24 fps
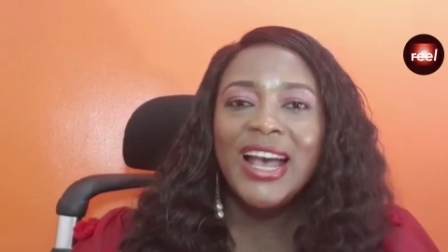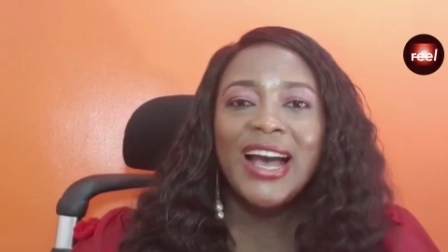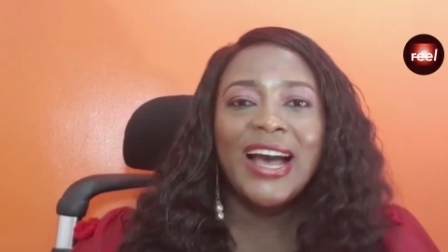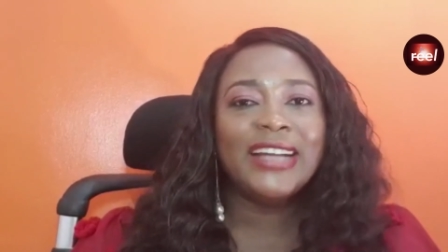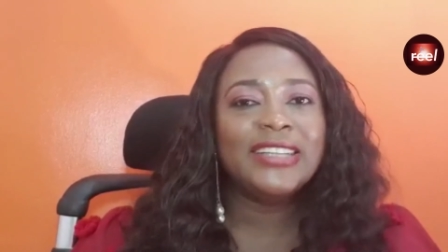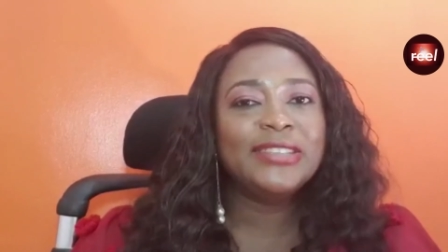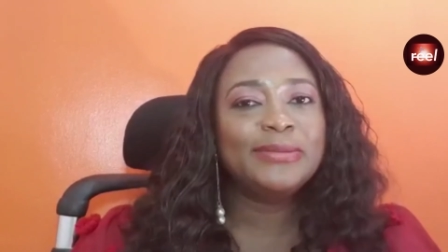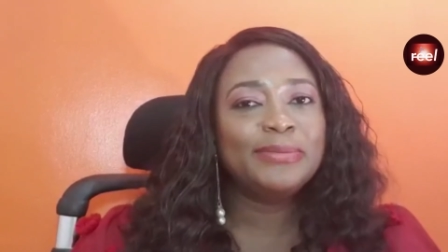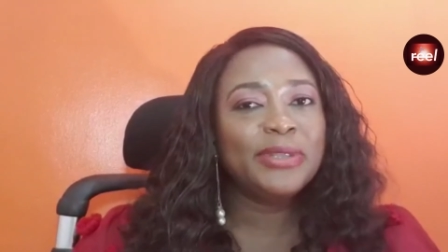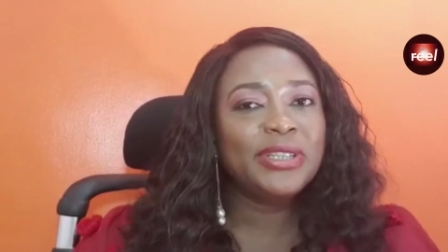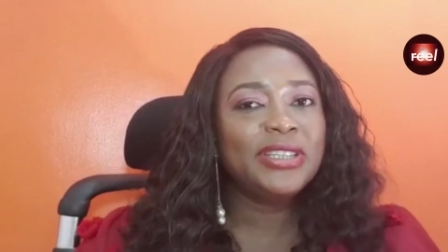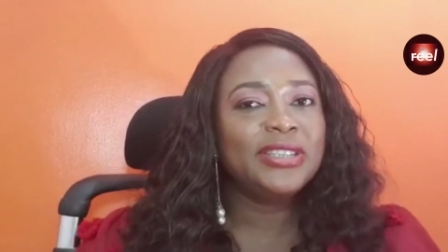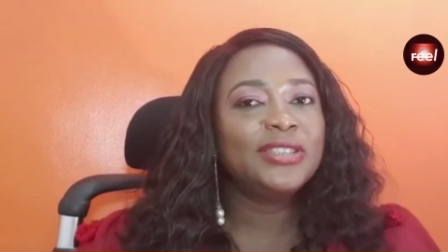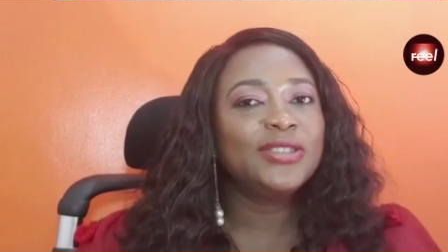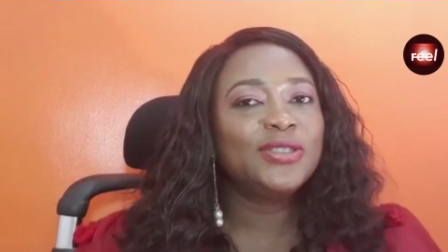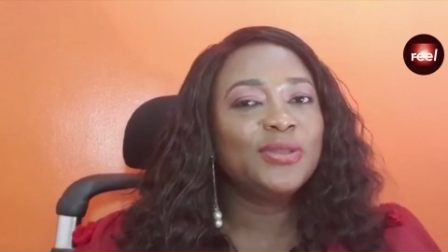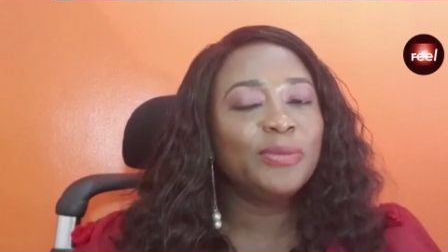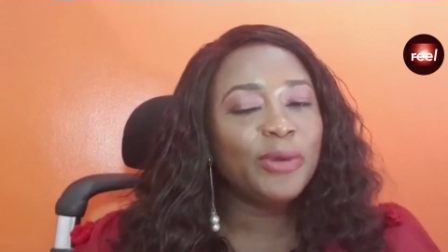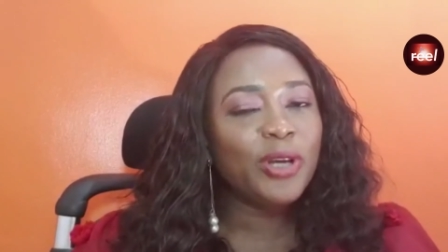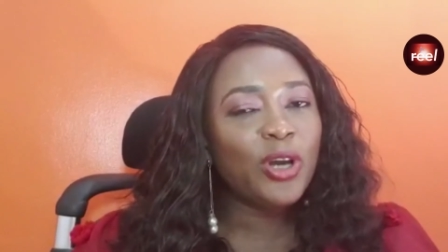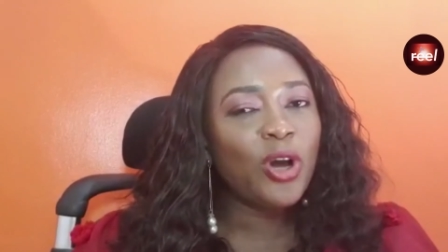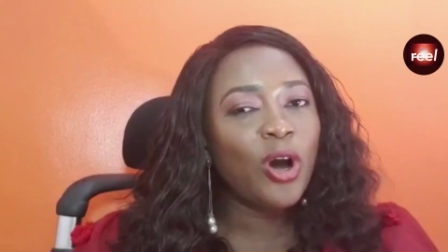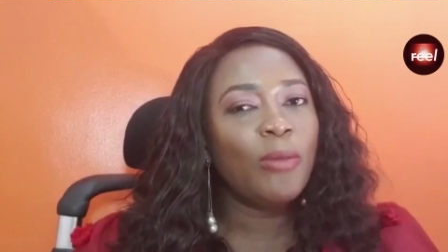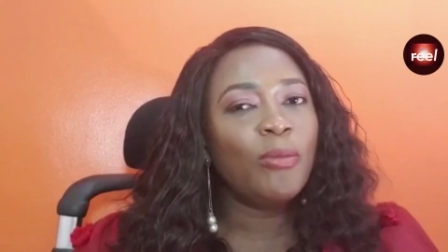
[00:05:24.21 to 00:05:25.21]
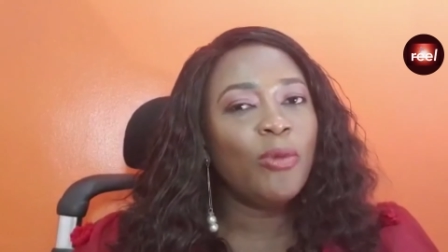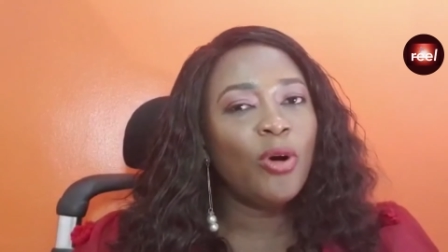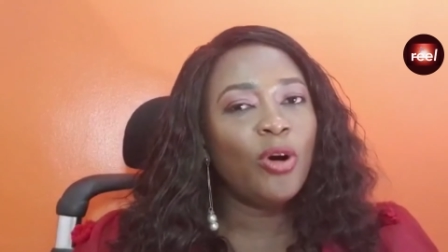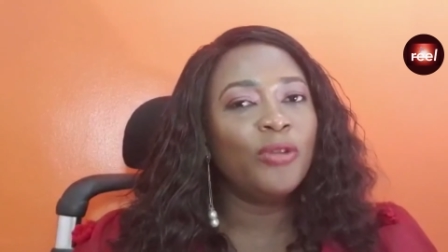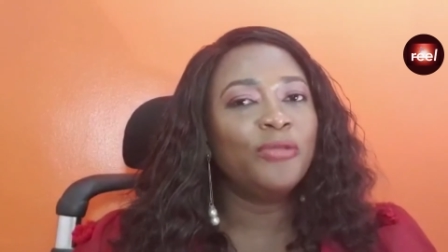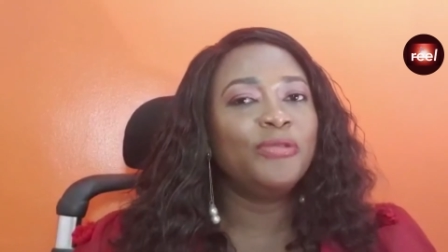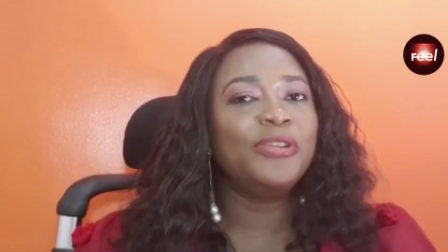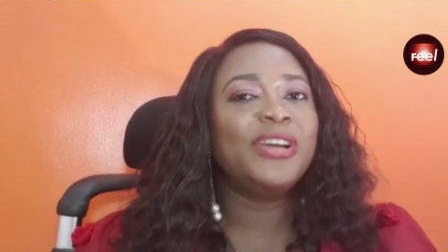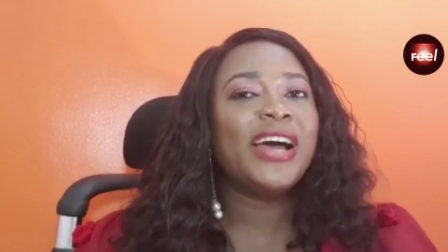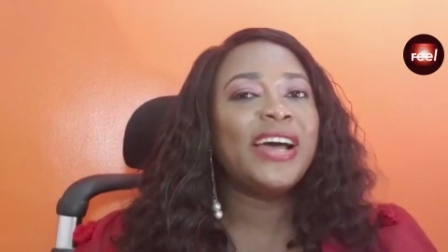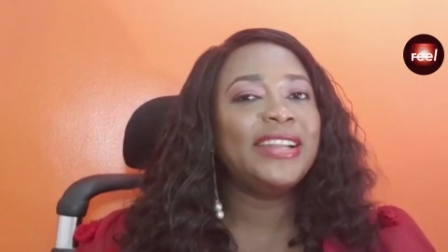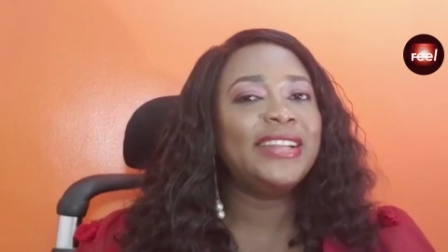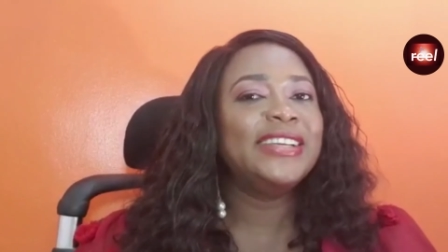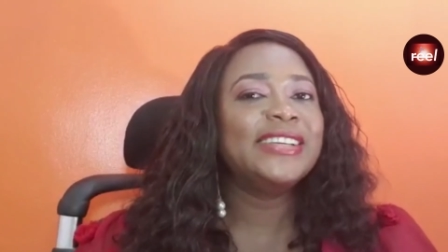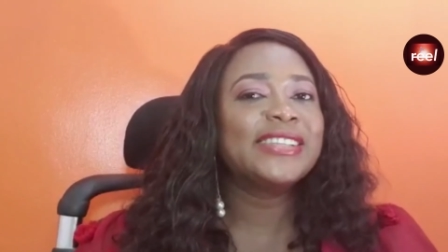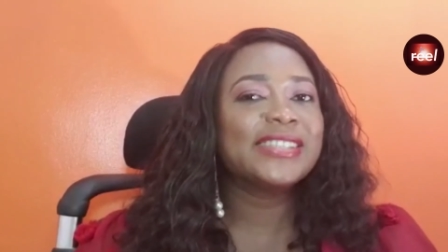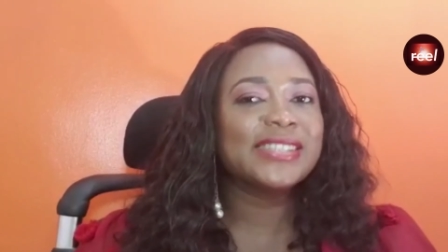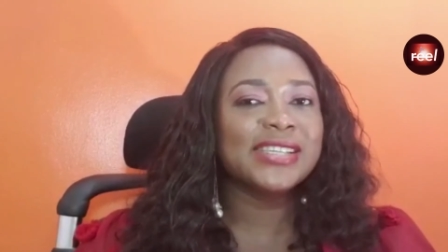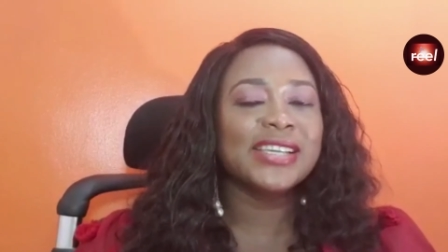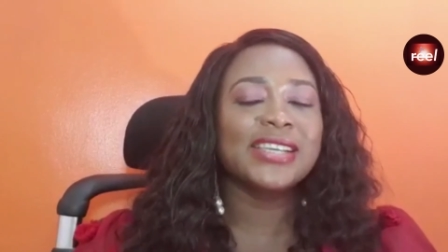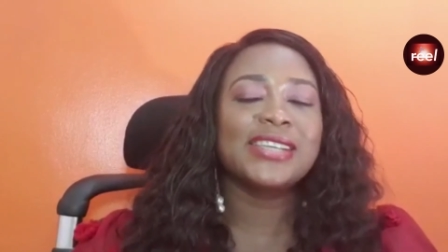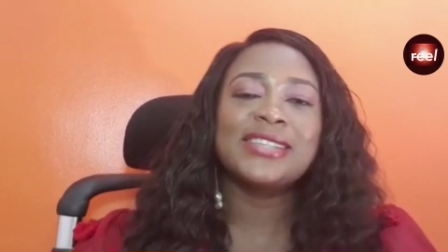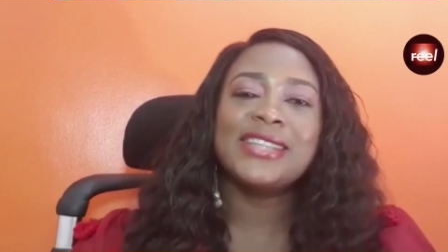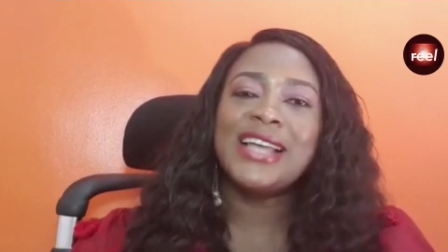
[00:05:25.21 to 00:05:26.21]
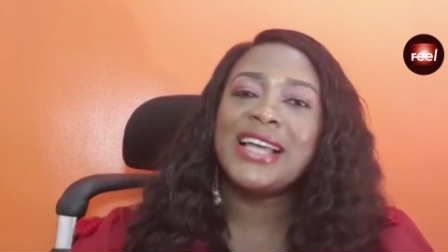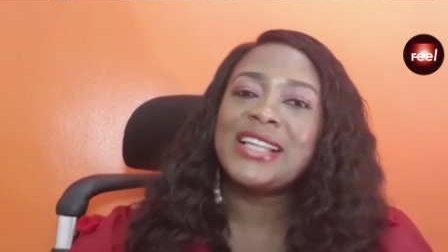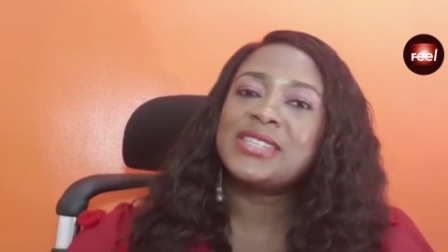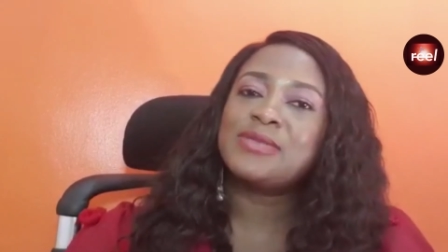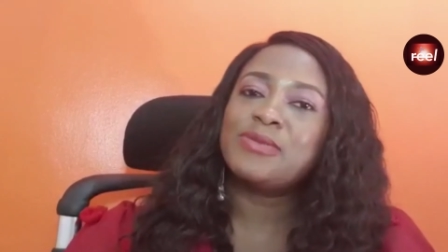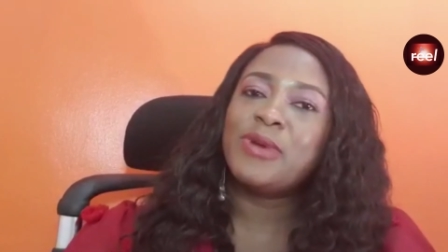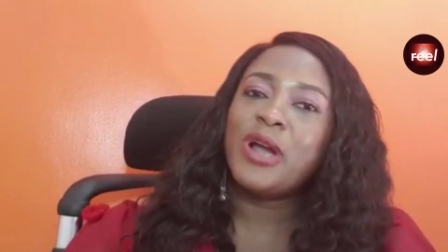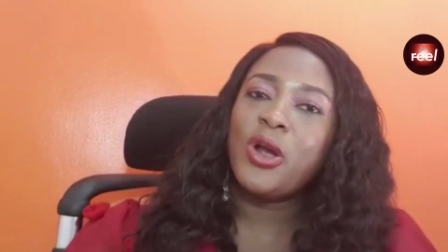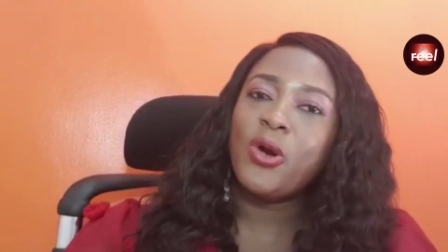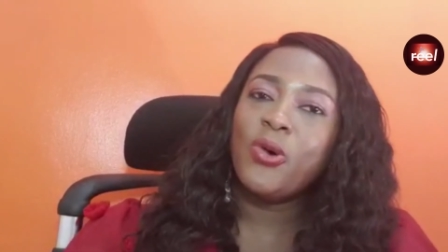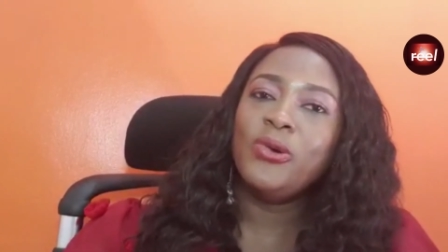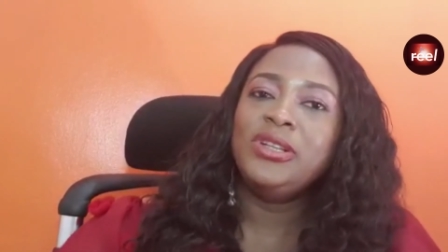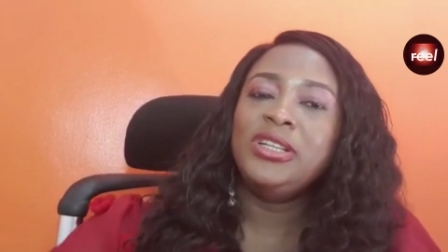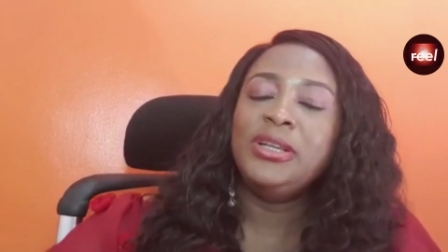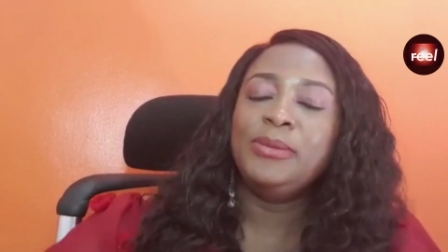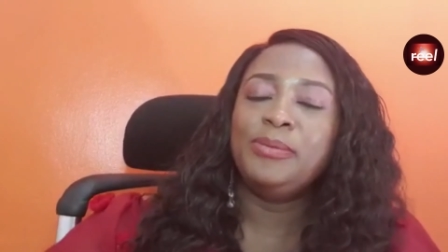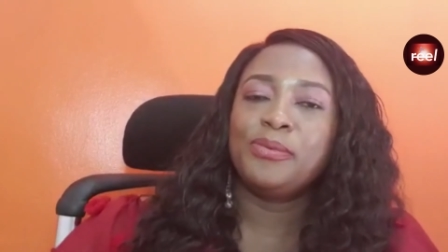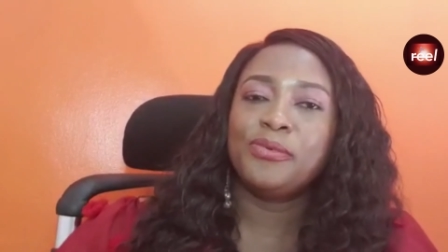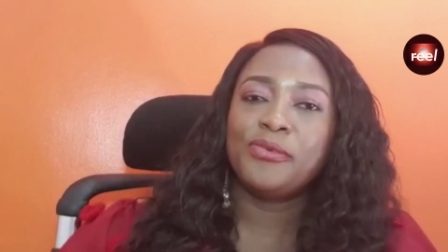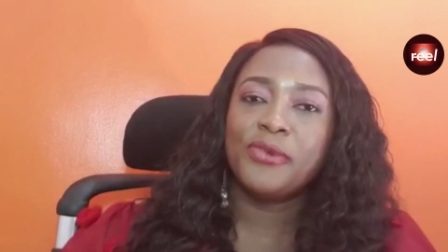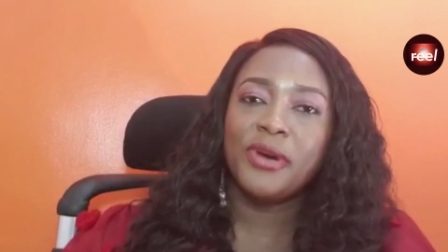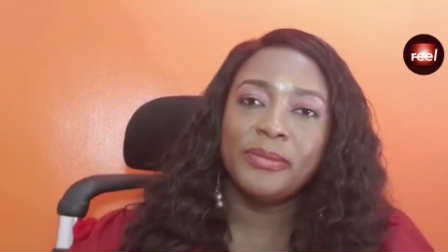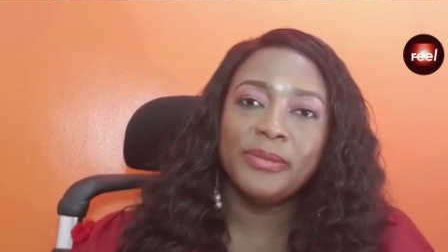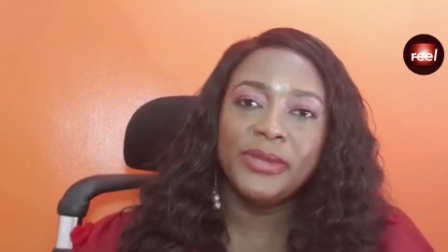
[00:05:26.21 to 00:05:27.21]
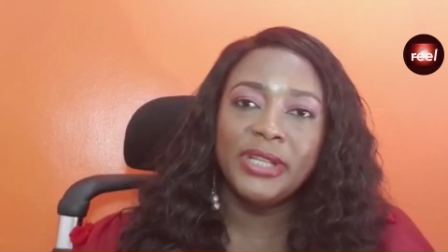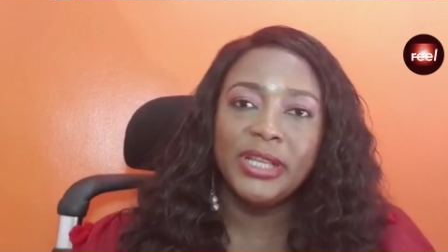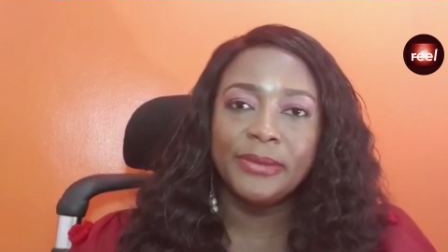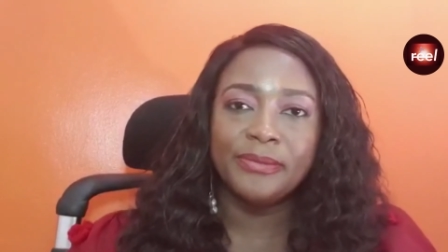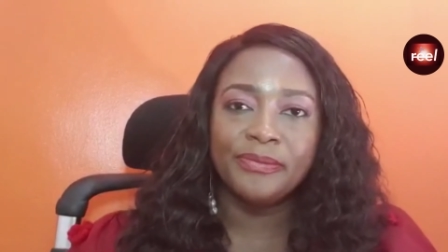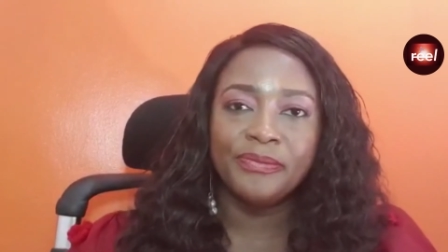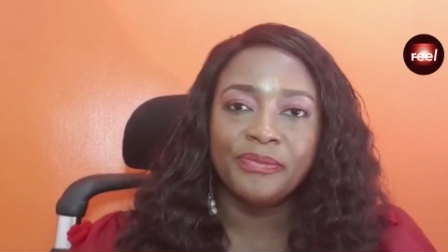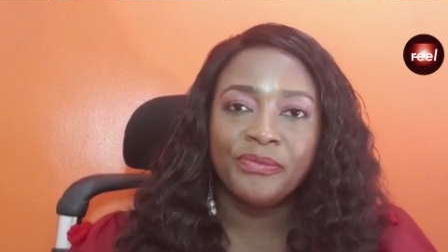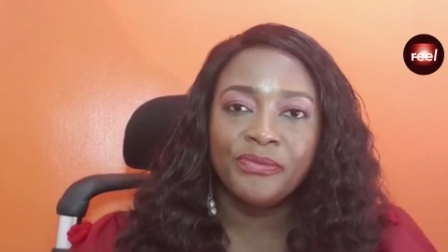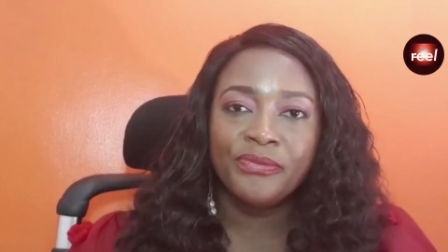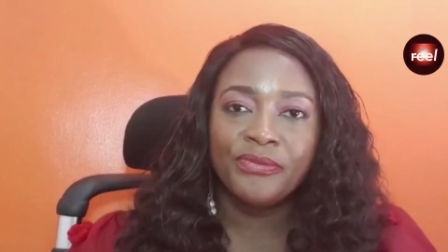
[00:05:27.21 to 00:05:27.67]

and it's beginning to become unrealistic. That's my only problem.